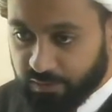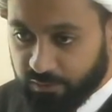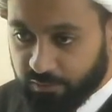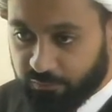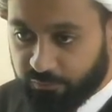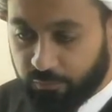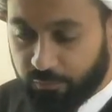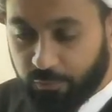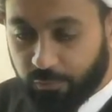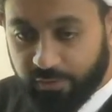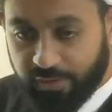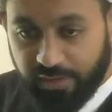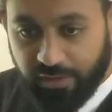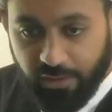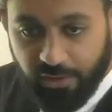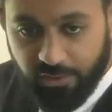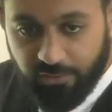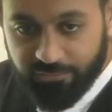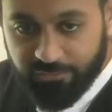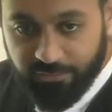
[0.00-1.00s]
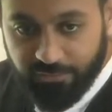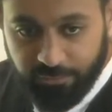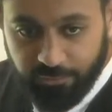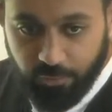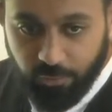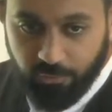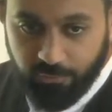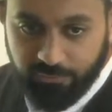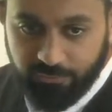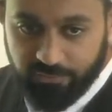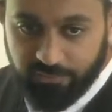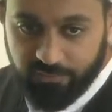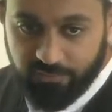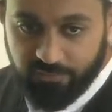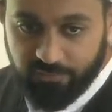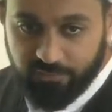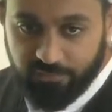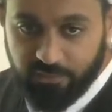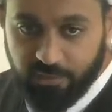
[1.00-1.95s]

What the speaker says: for looking after the orphans?